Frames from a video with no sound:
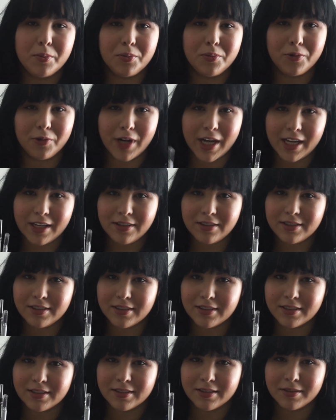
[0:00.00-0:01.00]

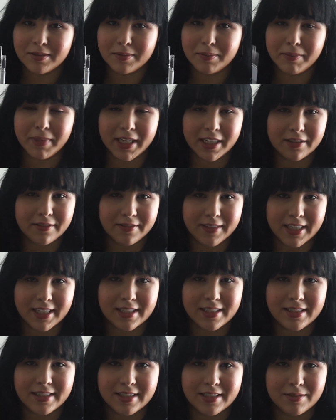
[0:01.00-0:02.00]
Brows make a face,